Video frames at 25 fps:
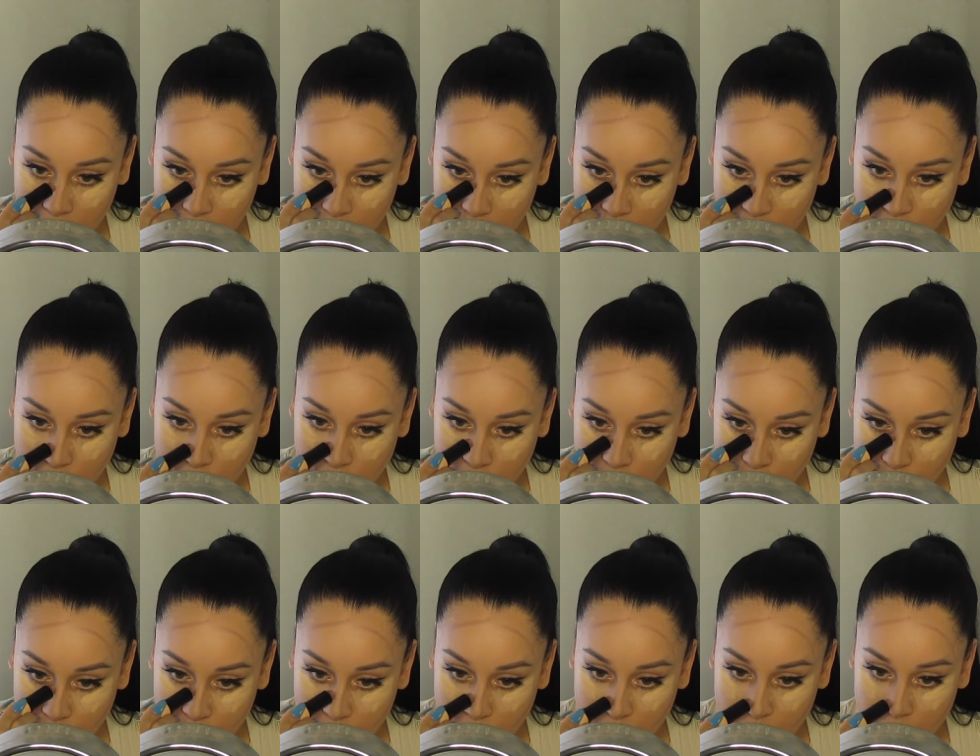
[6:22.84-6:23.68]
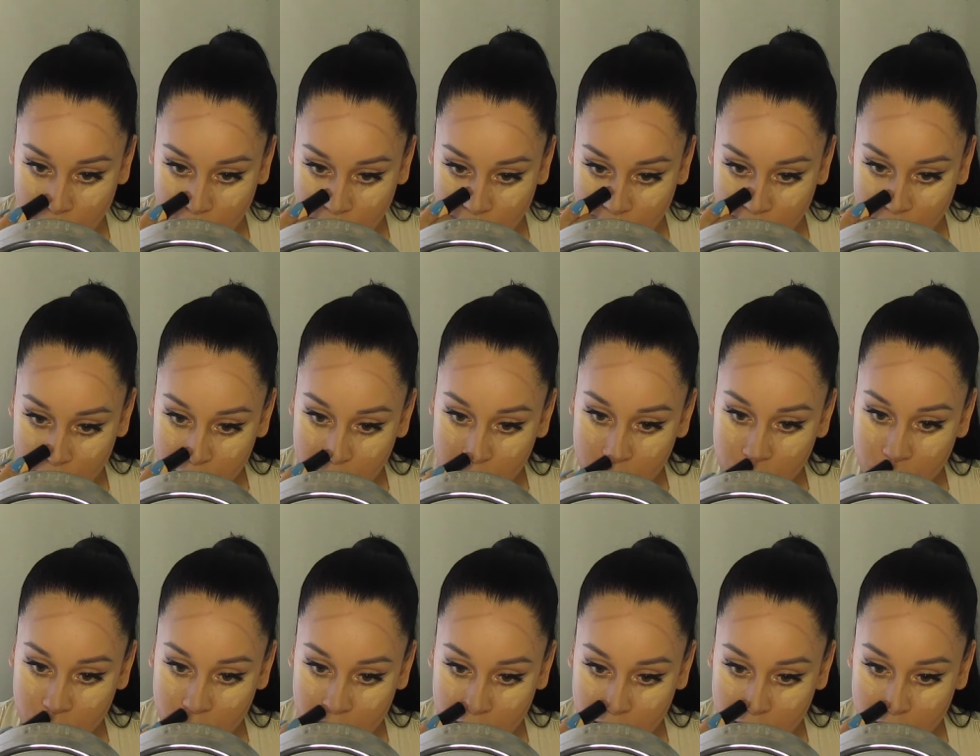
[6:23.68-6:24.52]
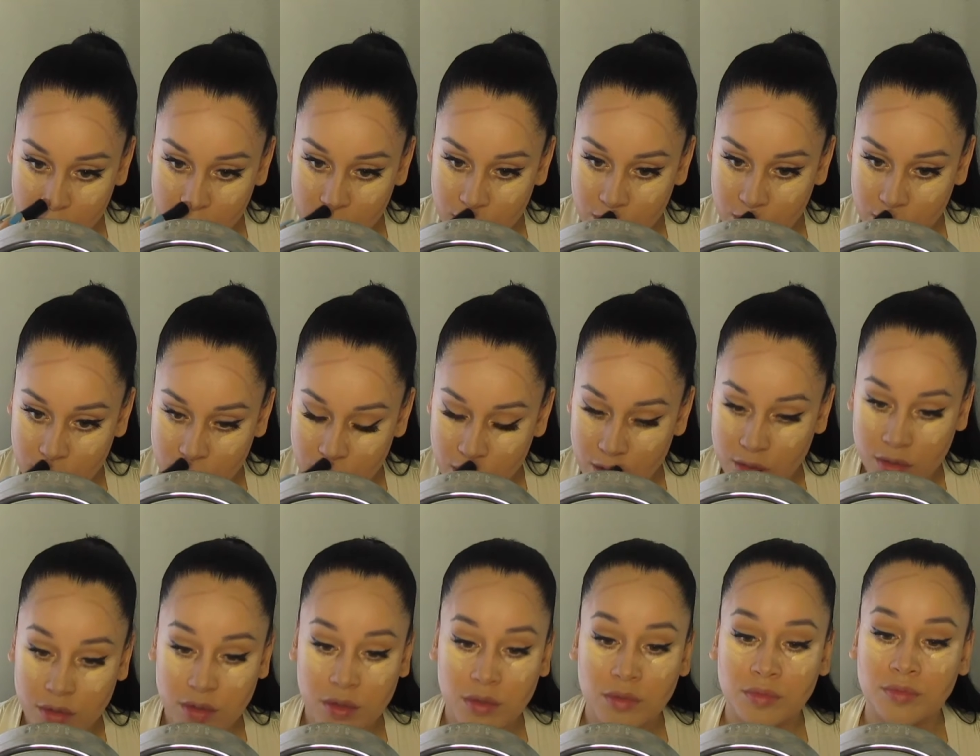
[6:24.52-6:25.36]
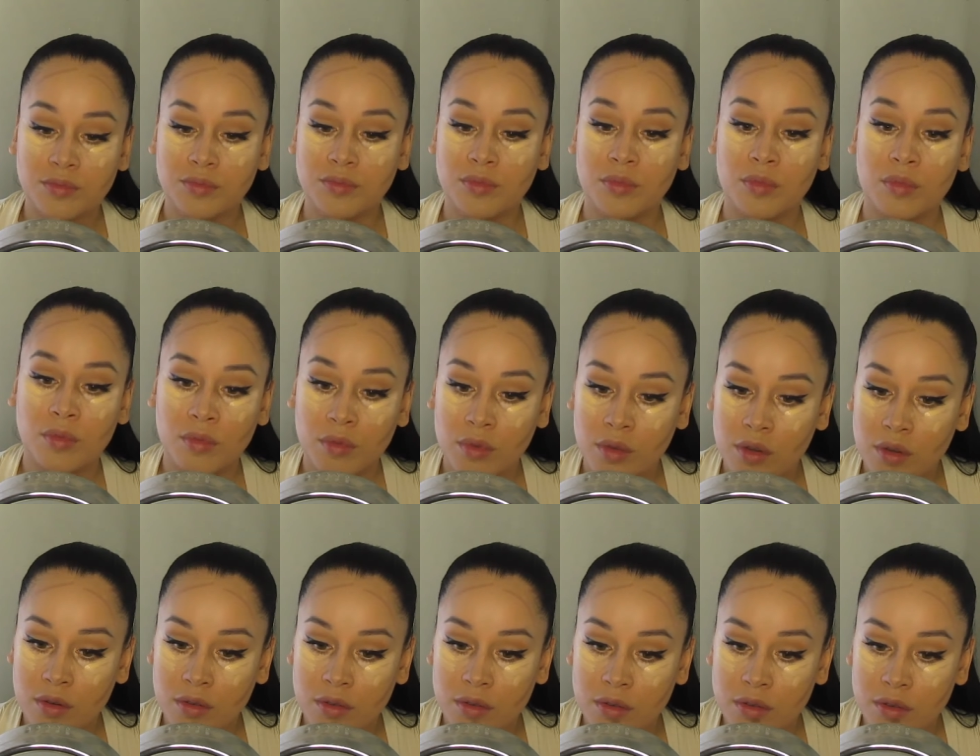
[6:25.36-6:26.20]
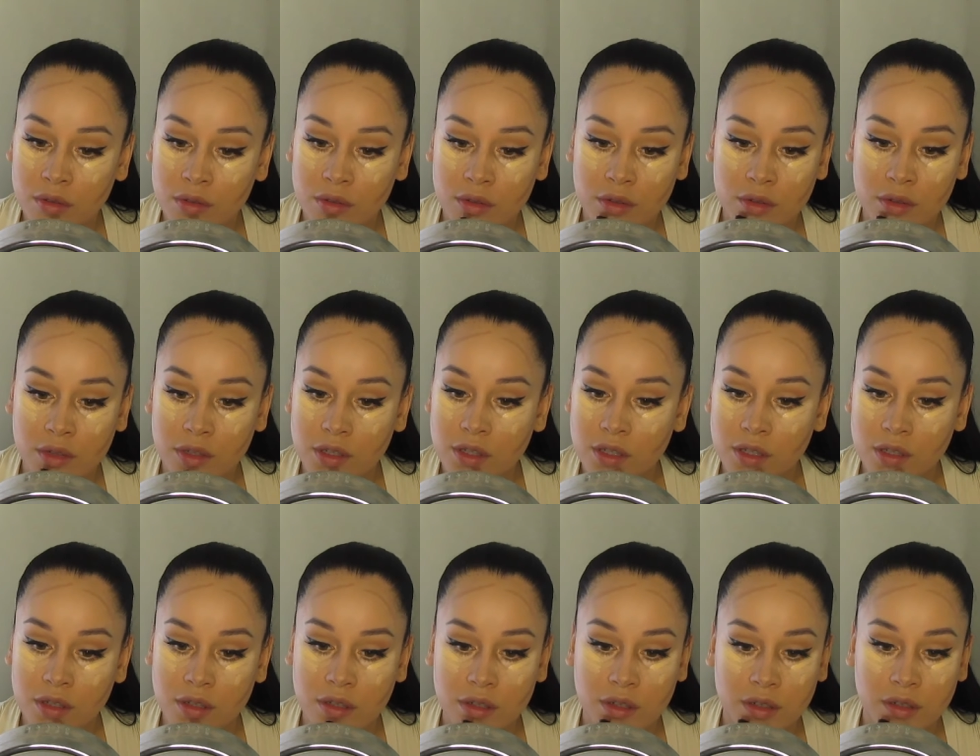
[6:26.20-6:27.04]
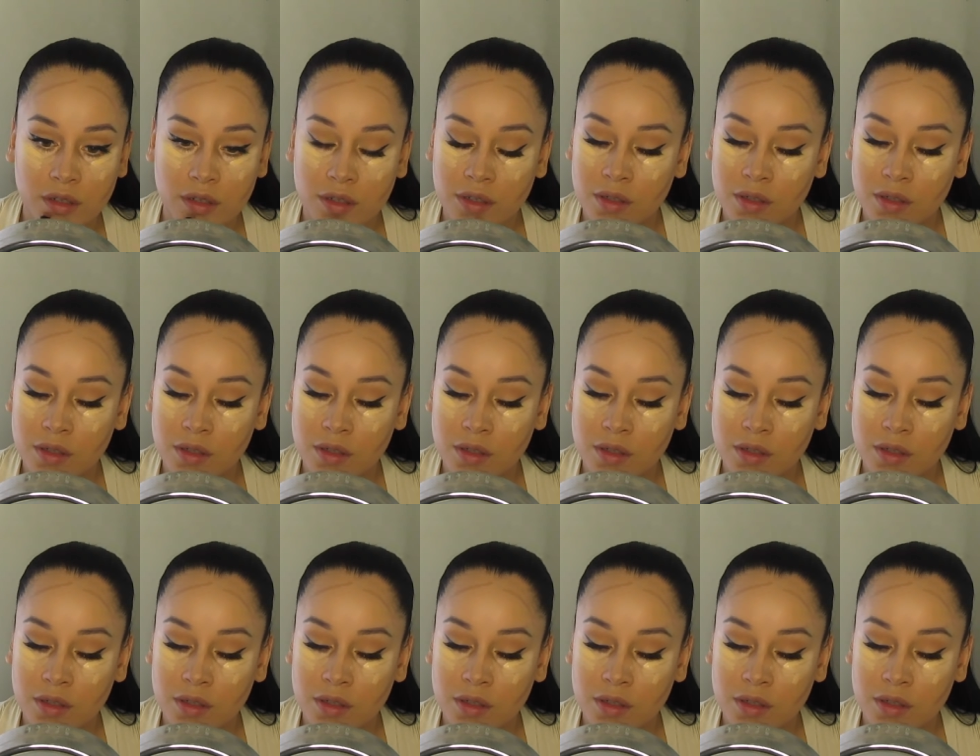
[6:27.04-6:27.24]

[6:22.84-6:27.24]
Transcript: and contour without doing your nose? And I just want to do it right here too.